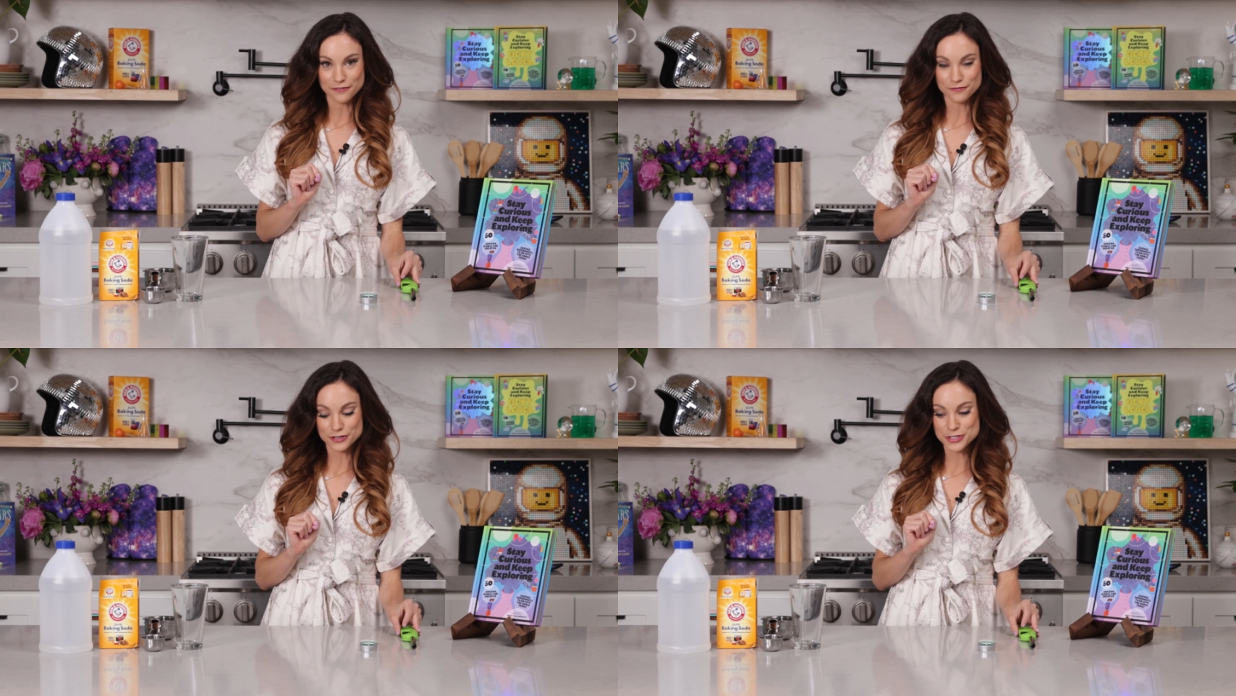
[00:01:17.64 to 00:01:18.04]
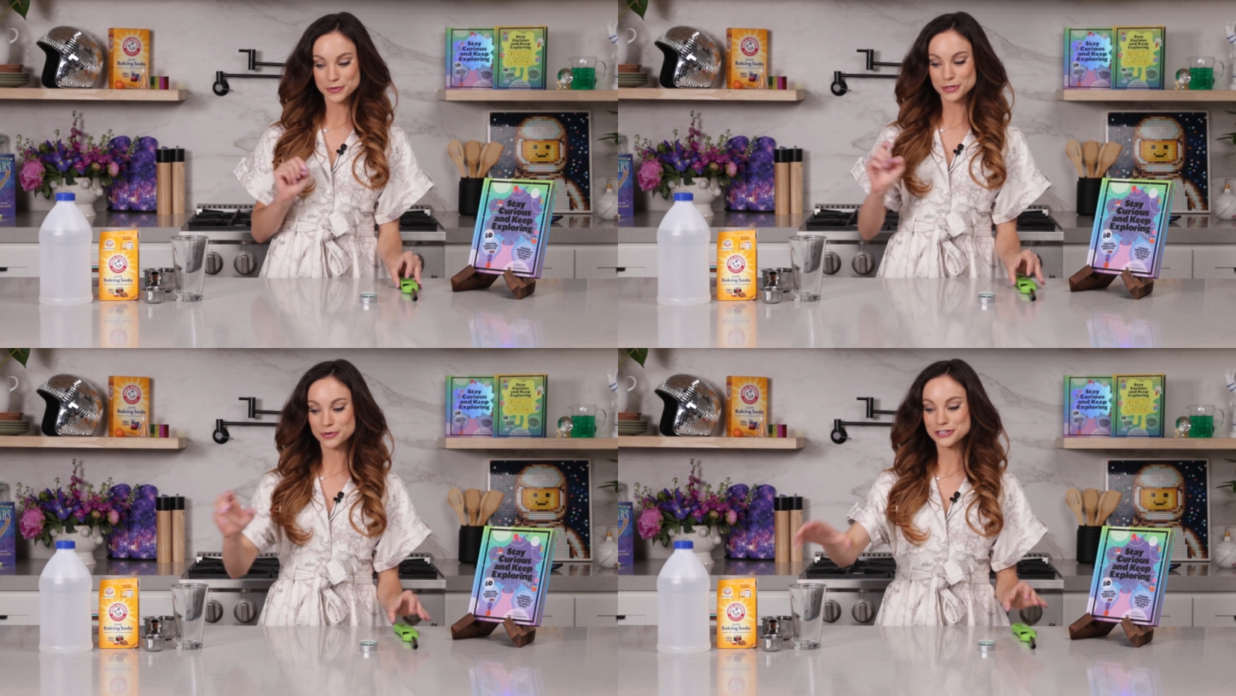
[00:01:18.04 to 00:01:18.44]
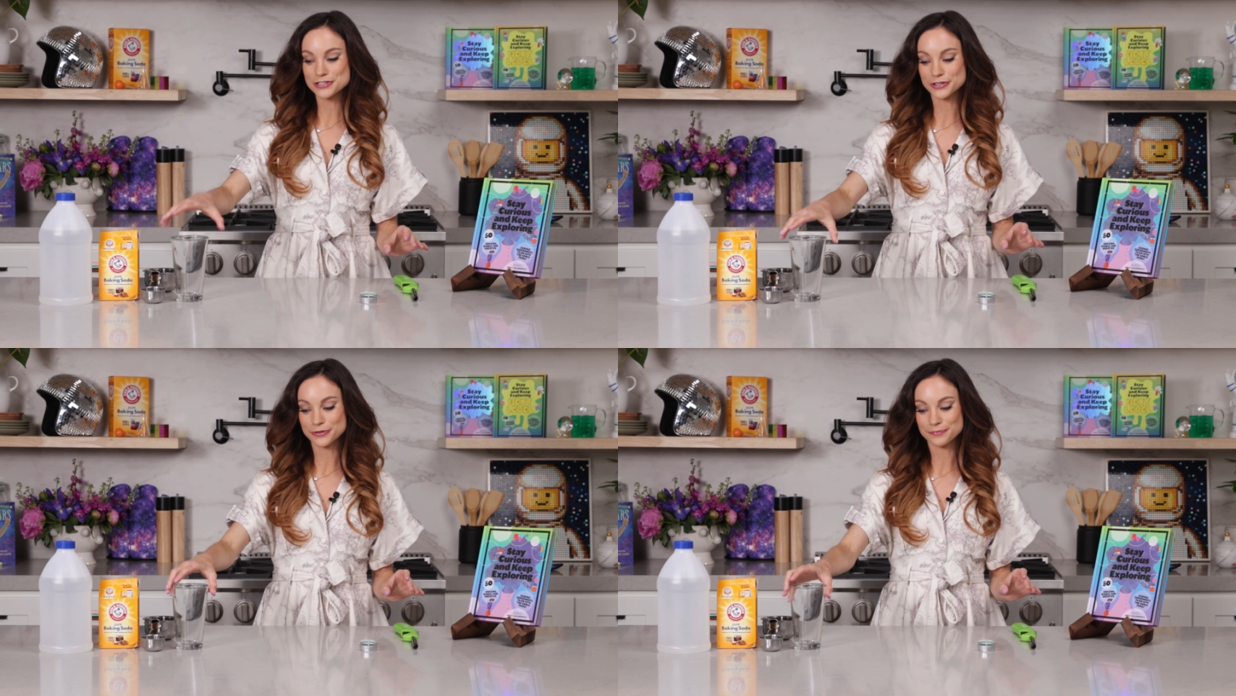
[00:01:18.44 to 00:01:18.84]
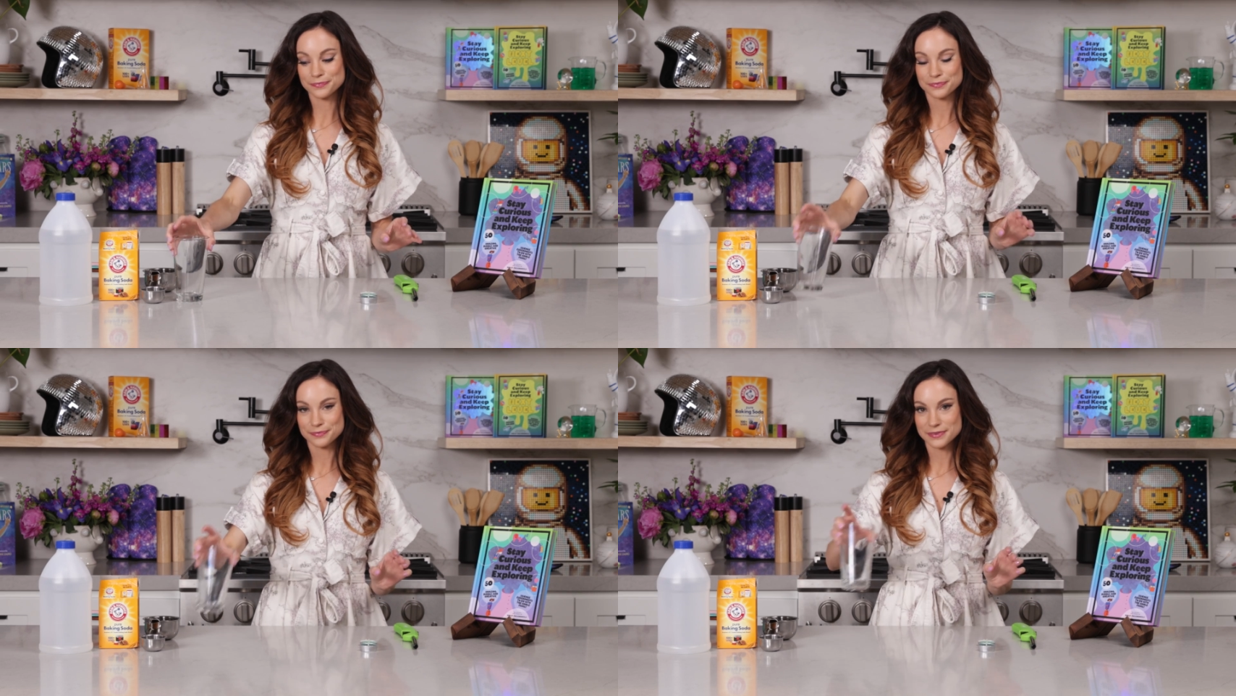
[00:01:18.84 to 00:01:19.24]
Now, first what you wanna do
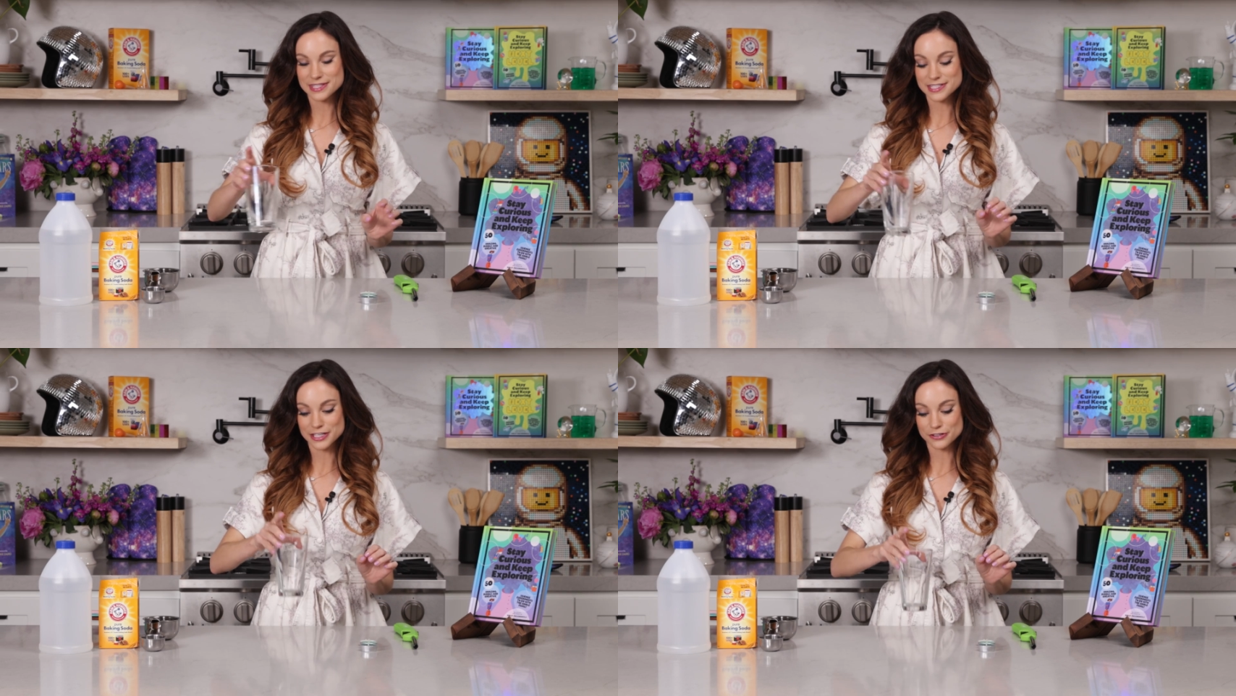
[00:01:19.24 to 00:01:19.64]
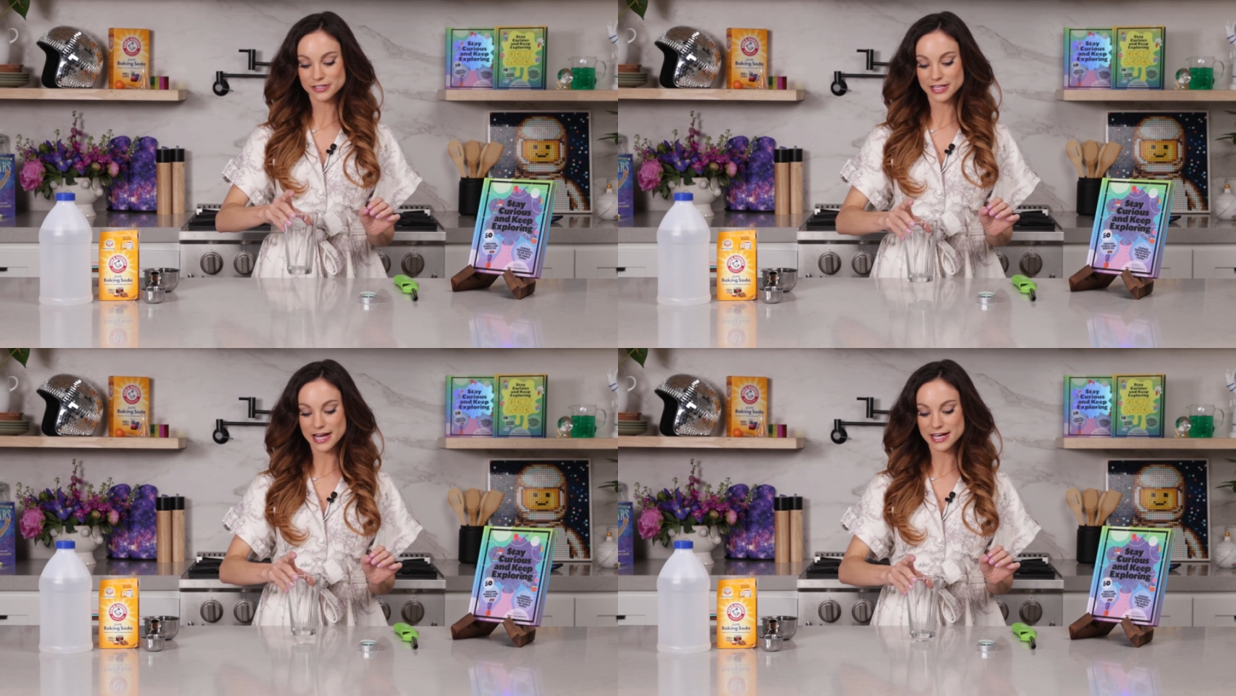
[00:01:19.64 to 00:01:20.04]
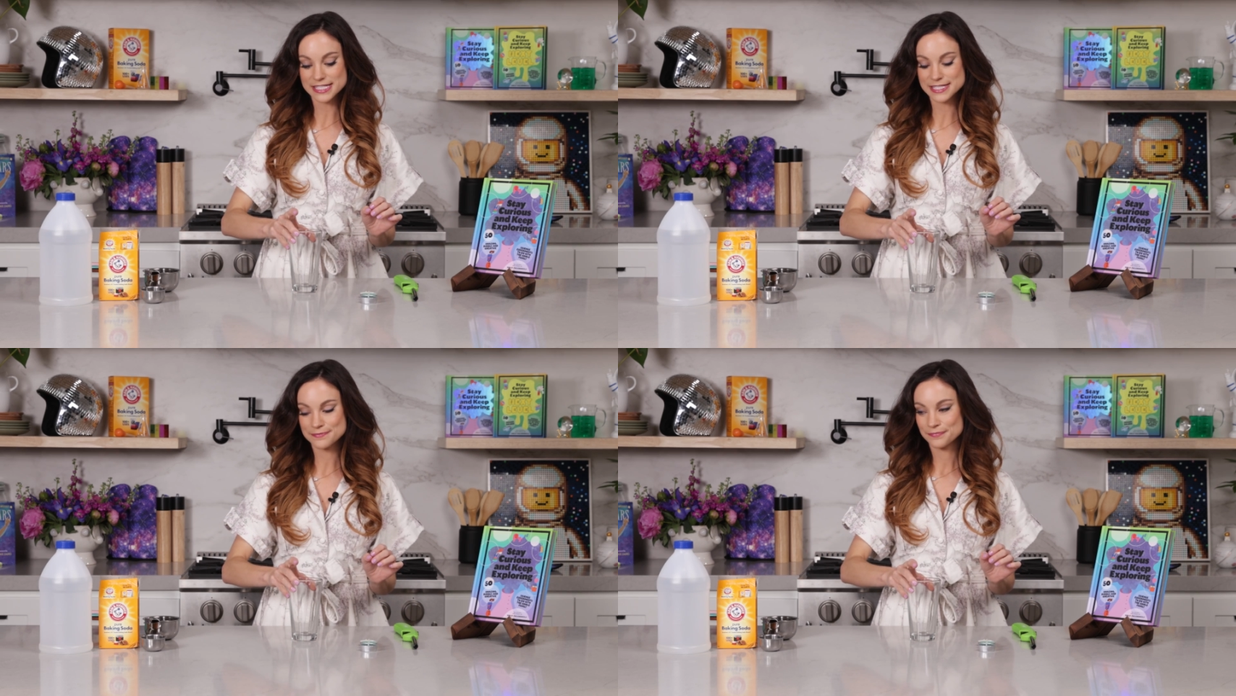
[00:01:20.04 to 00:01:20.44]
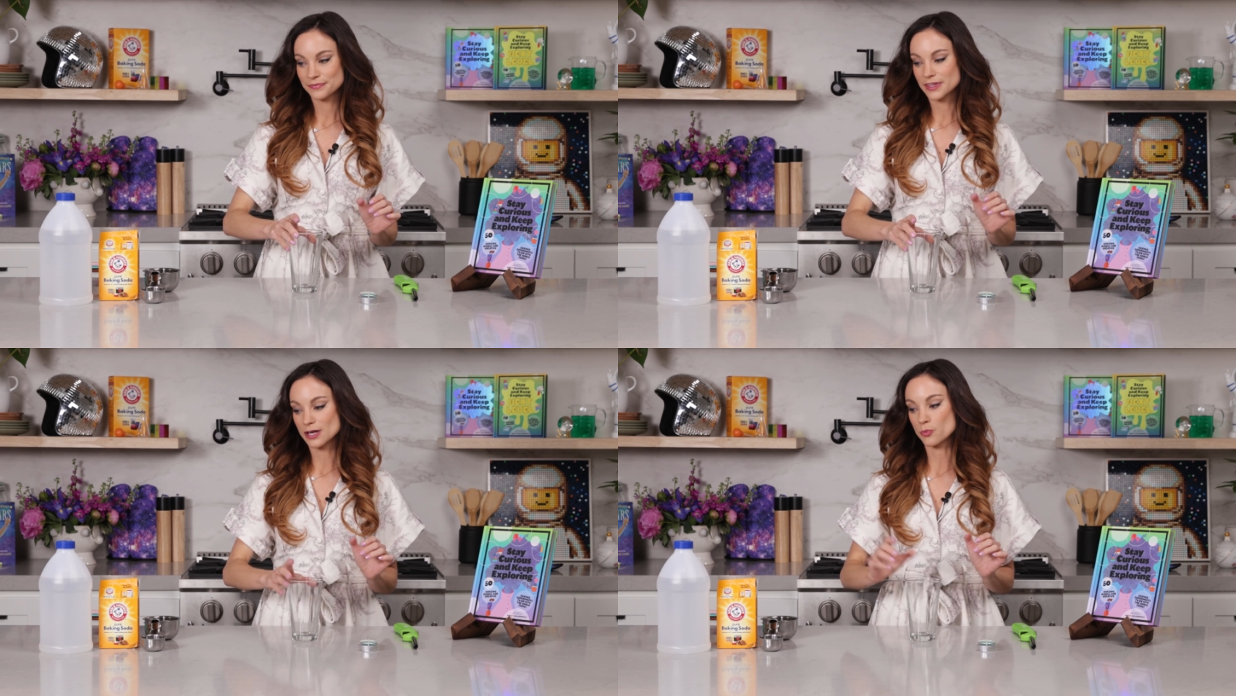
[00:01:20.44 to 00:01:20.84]
is get your glass,
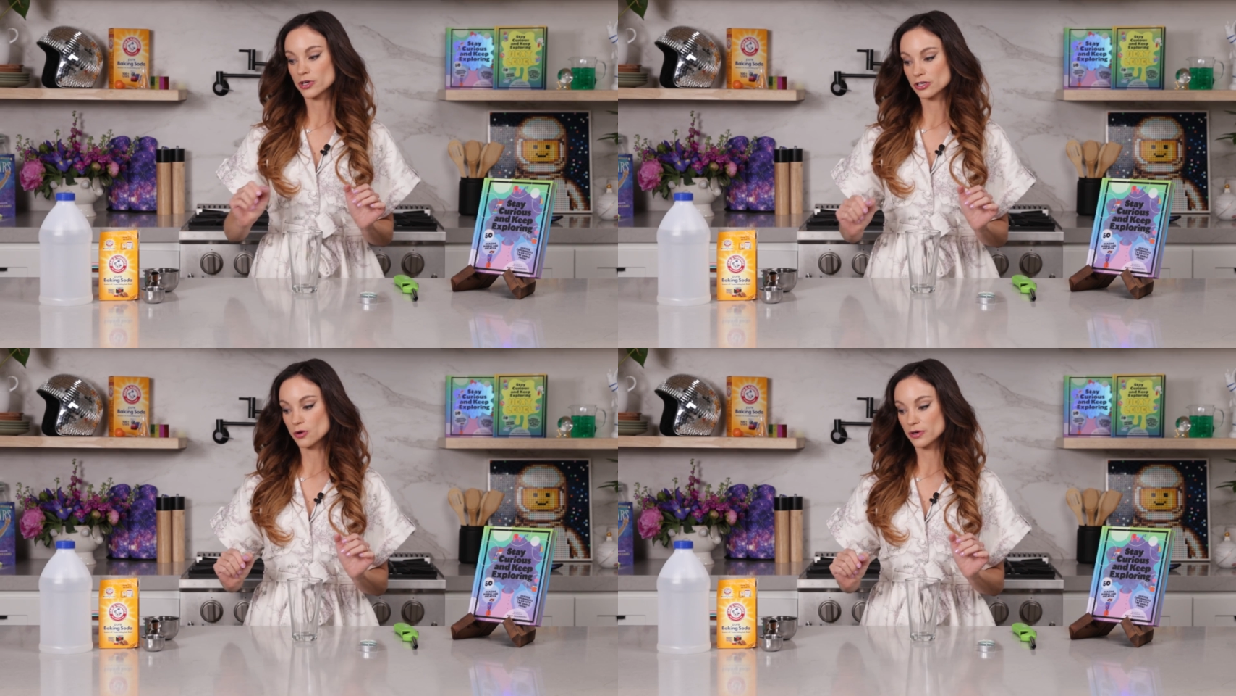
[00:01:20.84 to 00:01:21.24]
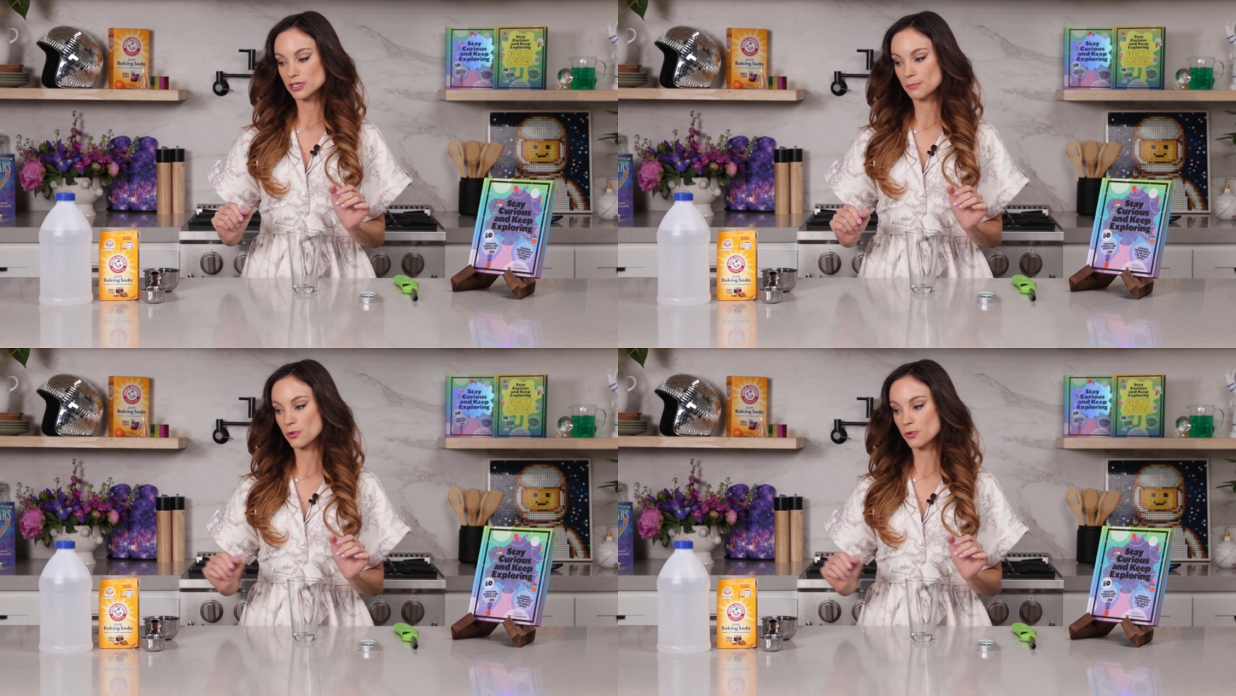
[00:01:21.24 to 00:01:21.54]
and we are going to